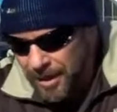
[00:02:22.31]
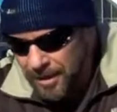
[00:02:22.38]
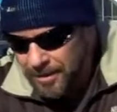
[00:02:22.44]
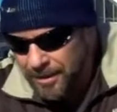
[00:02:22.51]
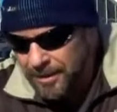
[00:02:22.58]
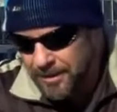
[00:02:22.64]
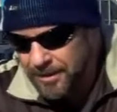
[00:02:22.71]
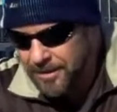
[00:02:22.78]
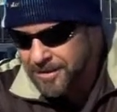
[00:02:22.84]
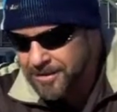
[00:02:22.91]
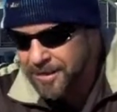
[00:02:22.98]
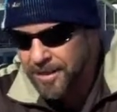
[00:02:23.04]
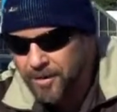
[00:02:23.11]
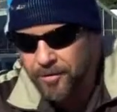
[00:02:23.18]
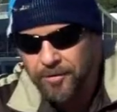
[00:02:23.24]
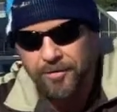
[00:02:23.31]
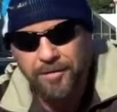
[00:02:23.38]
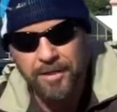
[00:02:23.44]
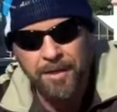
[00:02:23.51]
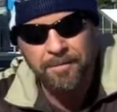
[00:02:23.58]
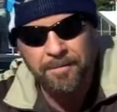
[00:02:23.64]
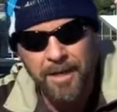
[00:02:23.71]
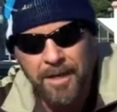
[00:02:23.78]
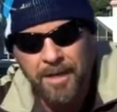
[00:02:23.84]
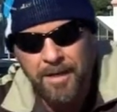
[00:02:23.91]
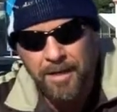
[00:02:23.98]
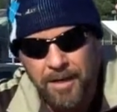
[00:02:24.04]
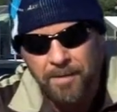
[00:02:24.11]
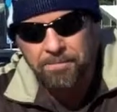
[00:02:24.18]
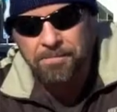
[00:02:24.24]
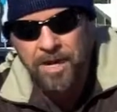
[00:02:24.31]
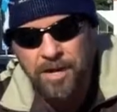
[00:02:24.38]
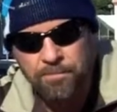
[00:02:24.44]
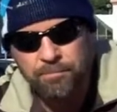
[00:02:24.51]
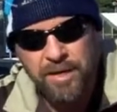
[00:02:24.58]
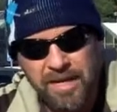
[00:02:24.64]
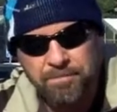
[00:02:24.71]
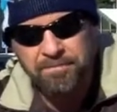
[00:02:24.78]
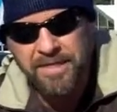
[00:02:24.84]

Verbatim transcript: need this to go get my uh, bunk bed